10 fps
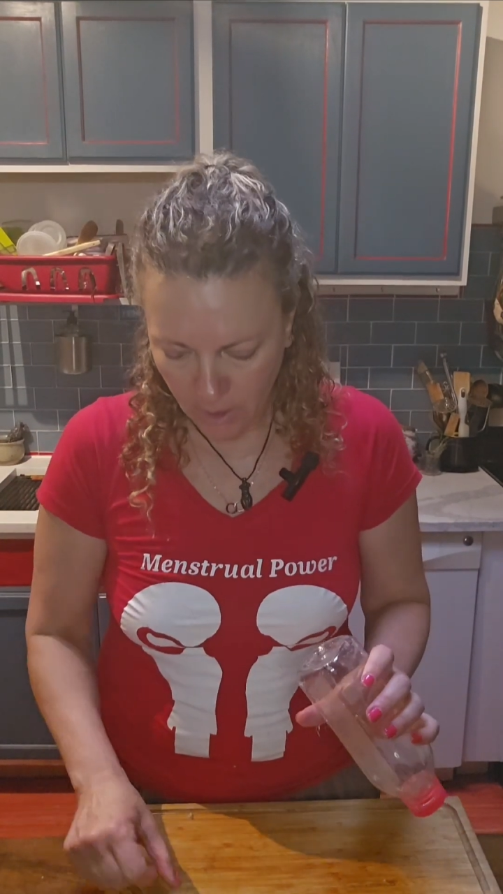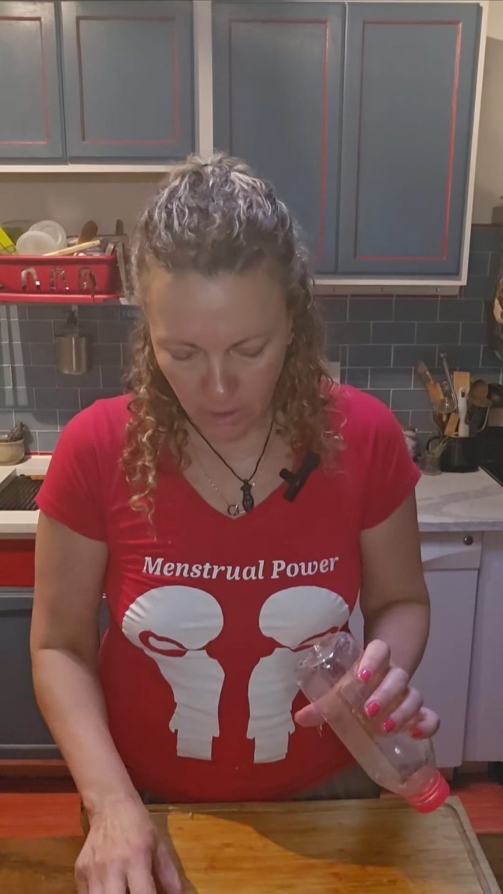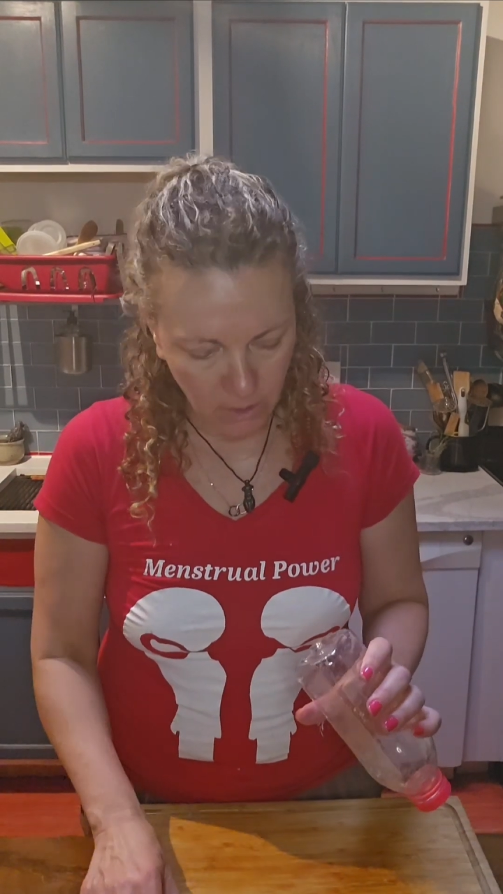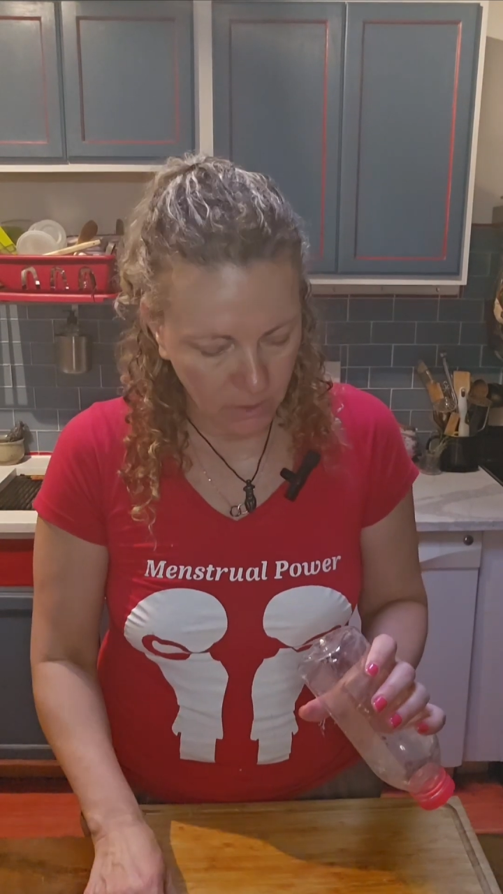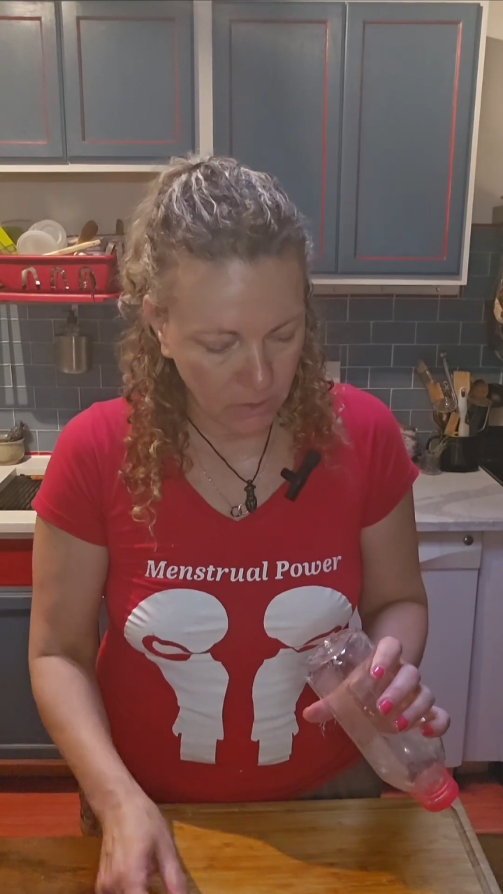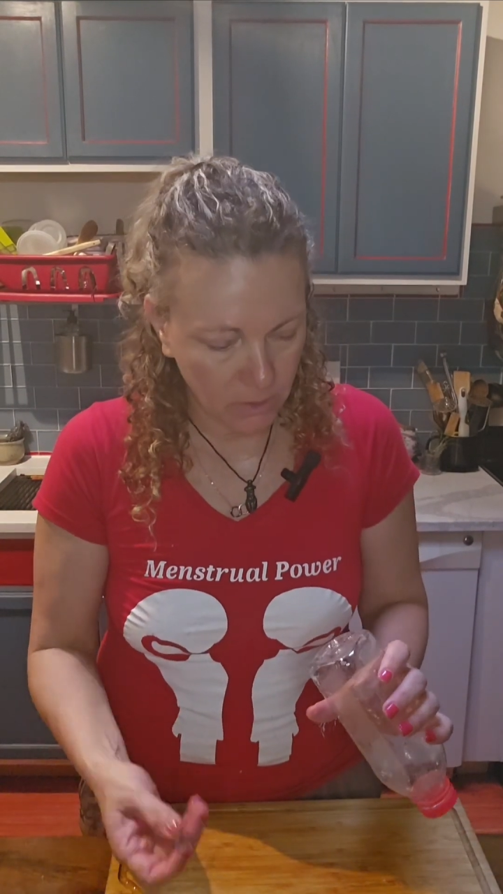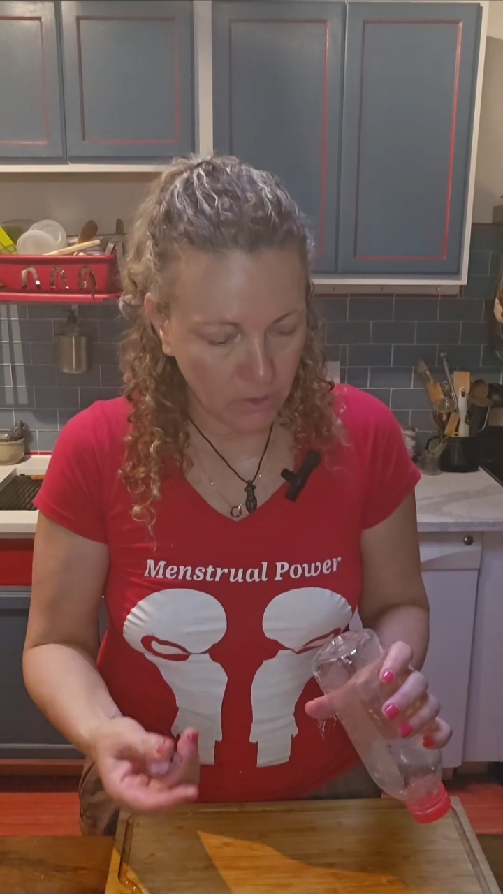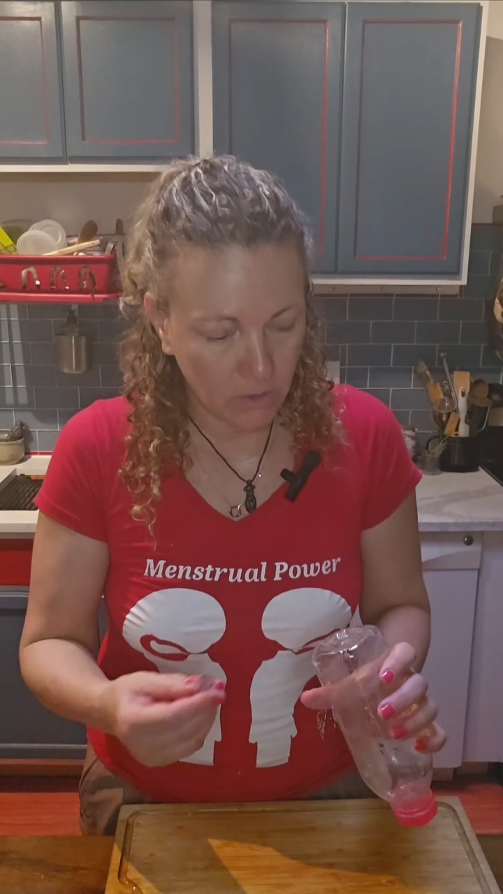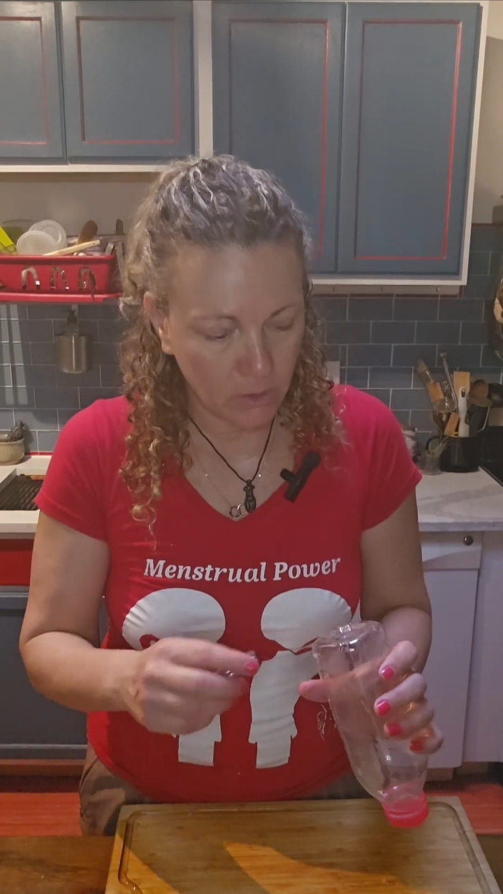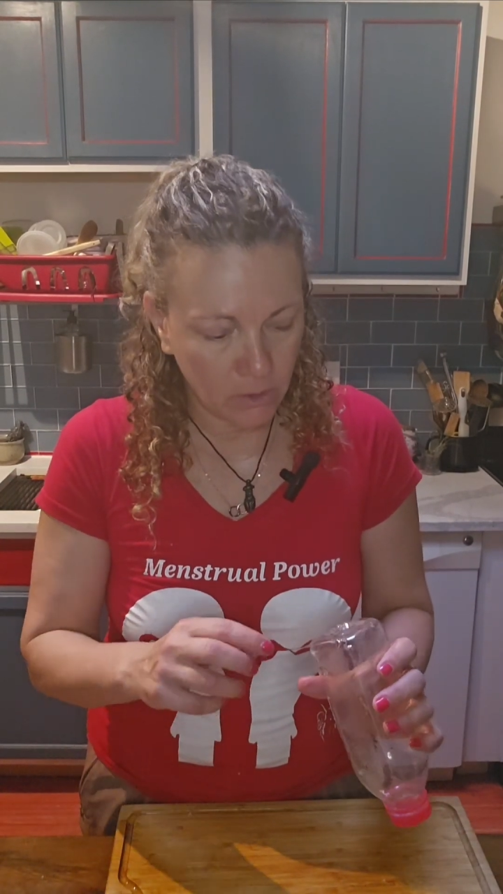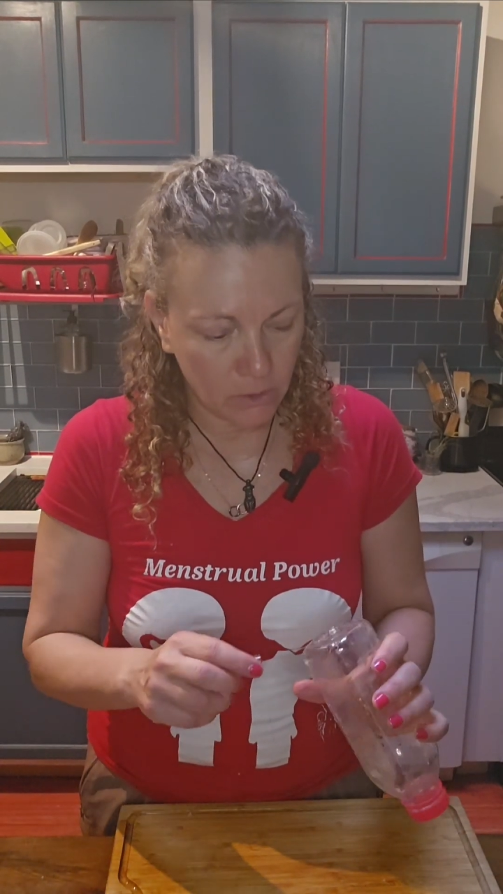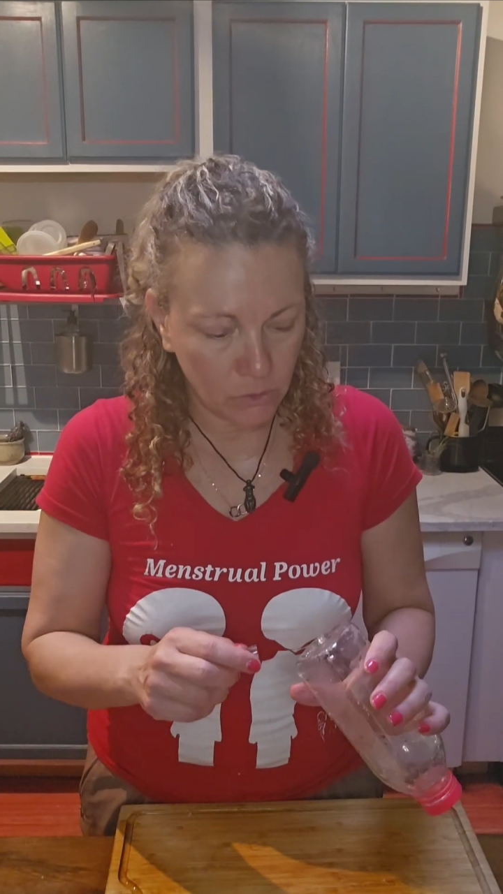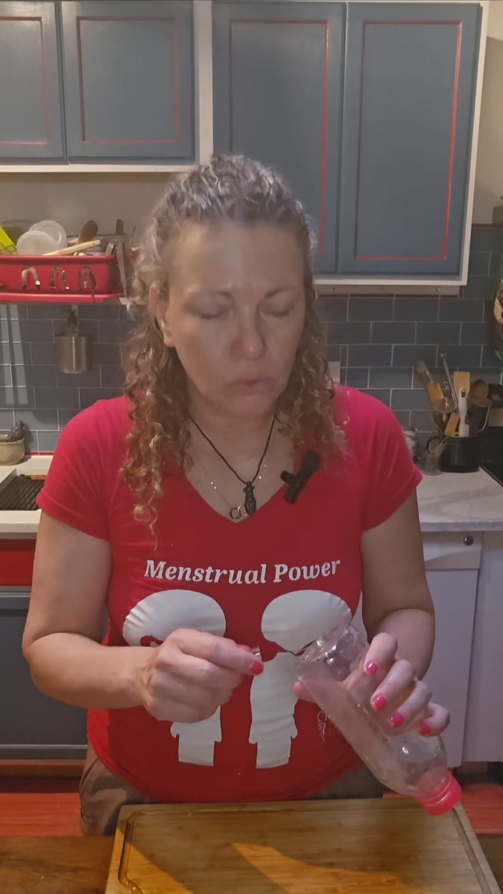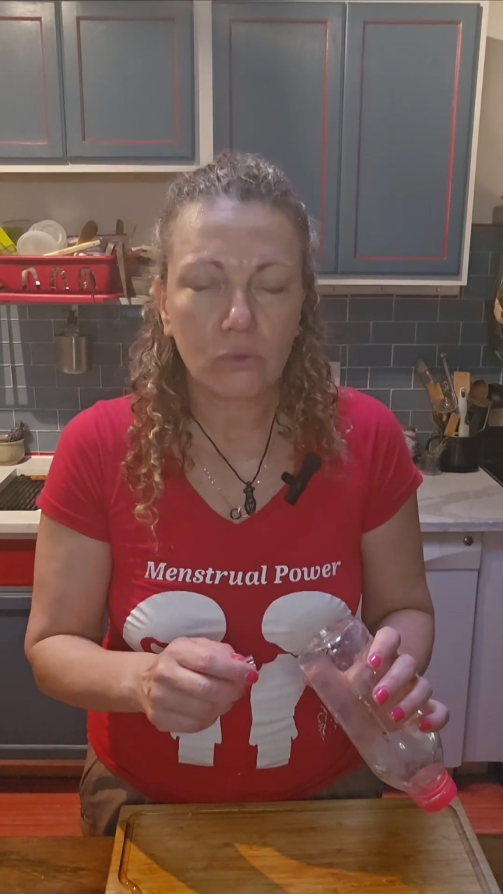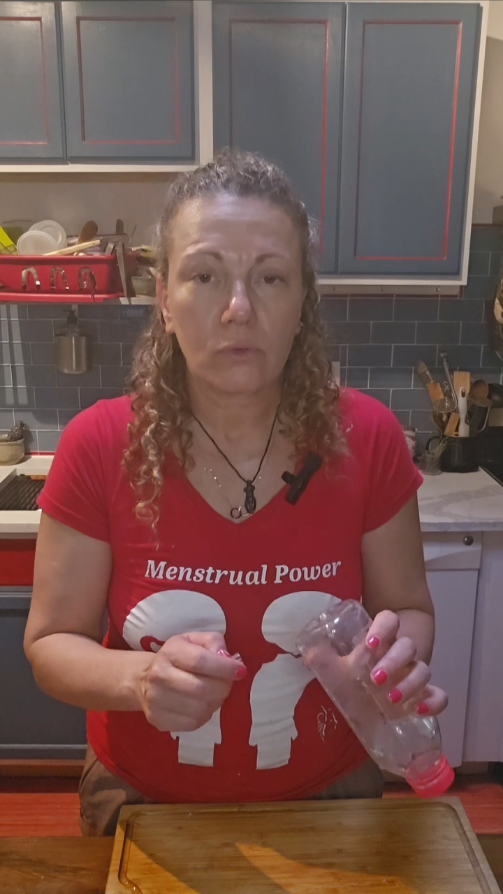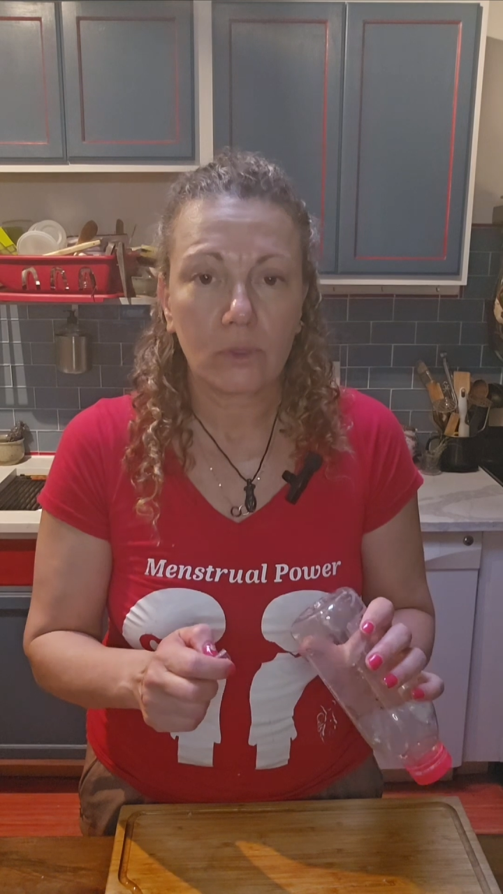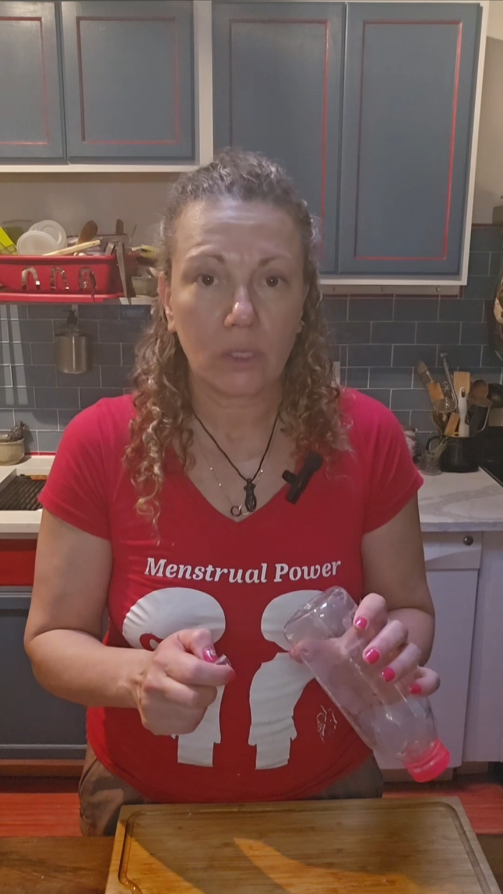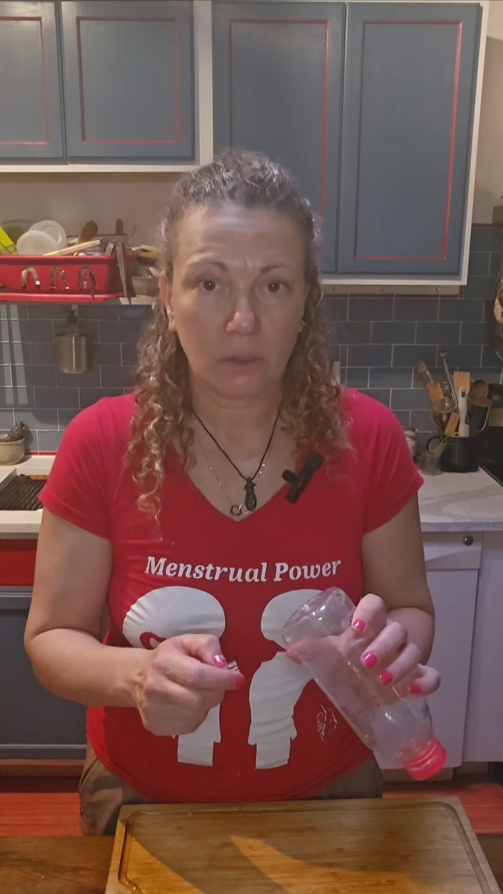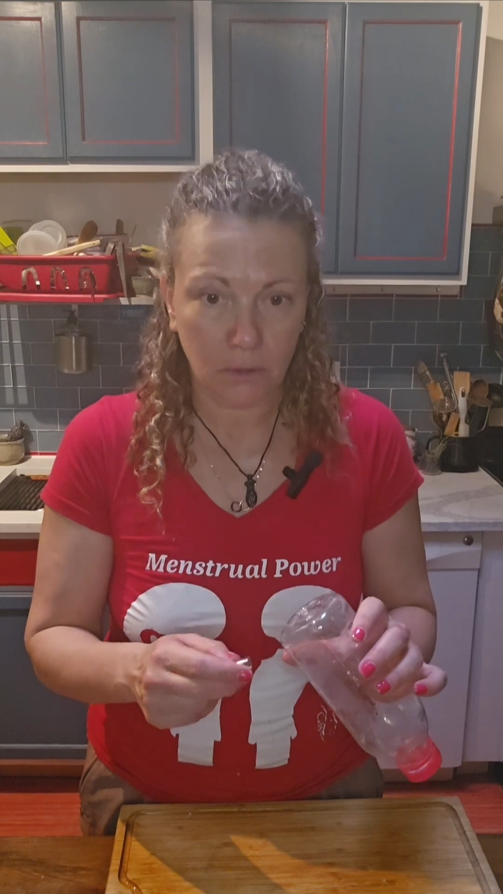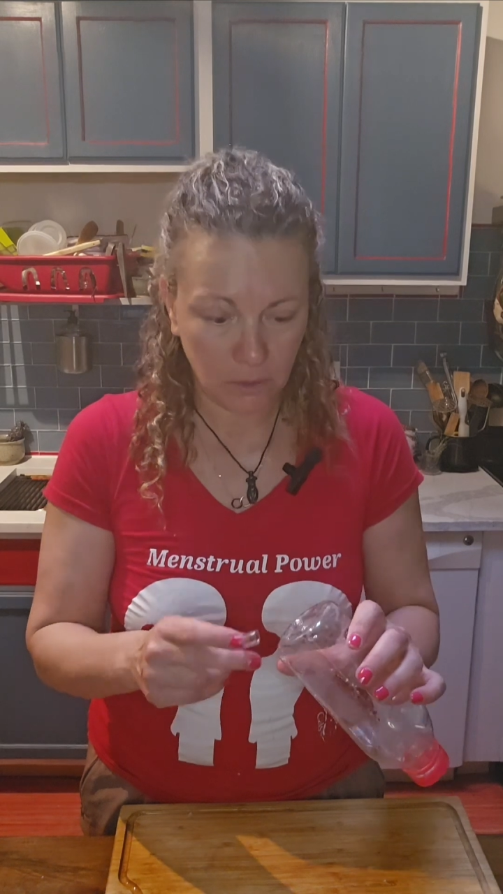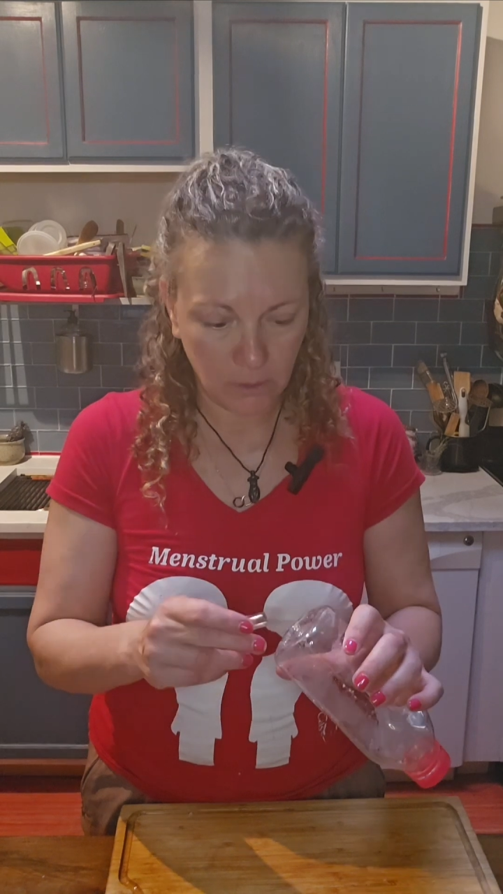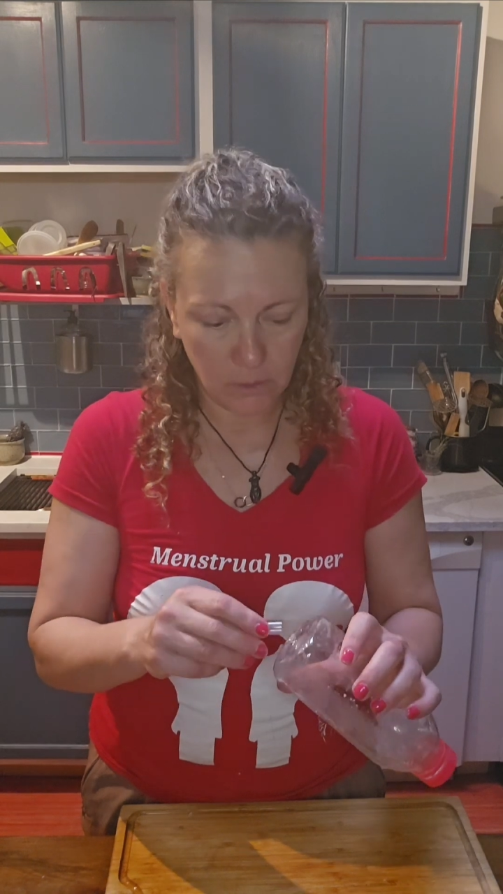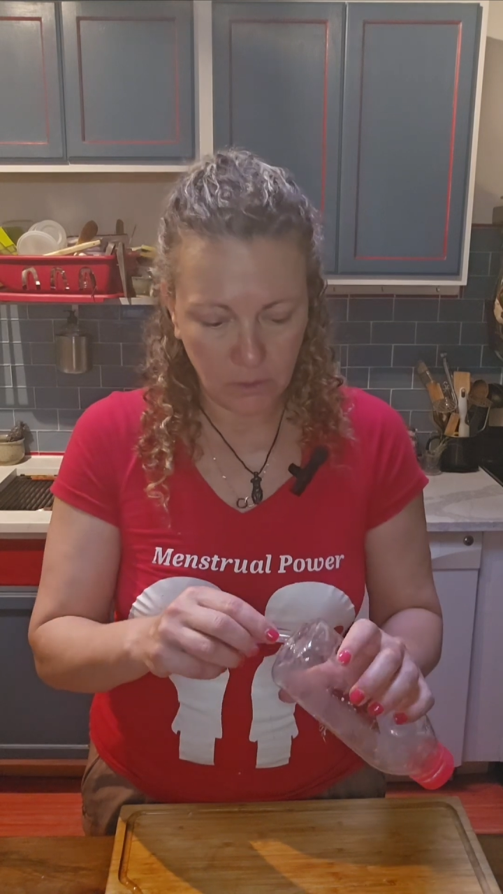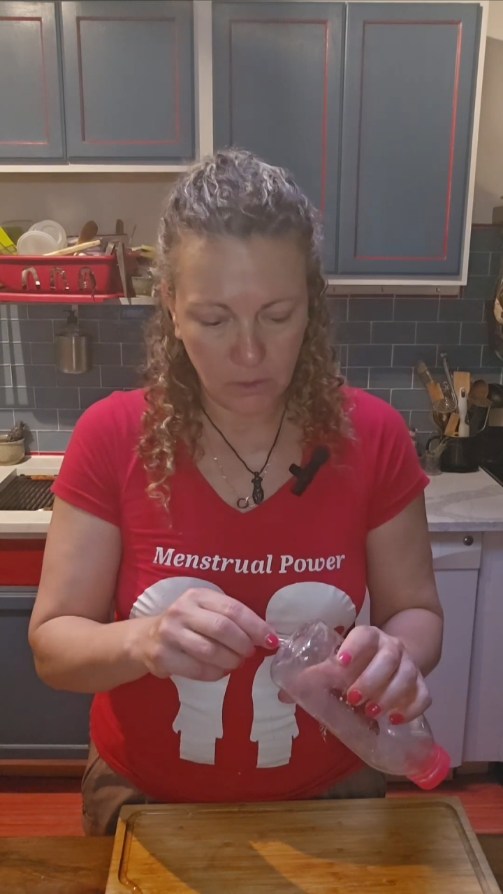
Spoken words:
to tear.